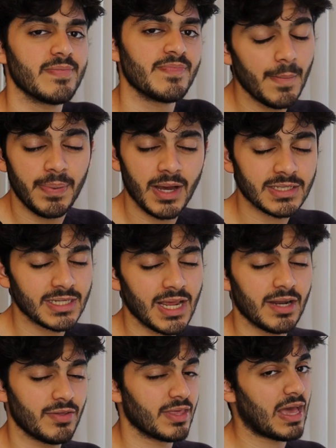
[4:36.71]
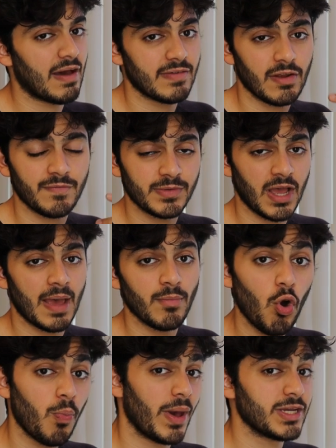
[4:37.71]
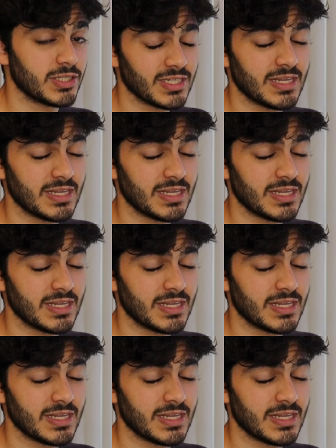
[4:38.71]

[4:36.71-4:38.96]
But personally, I don't think I have enough time or patience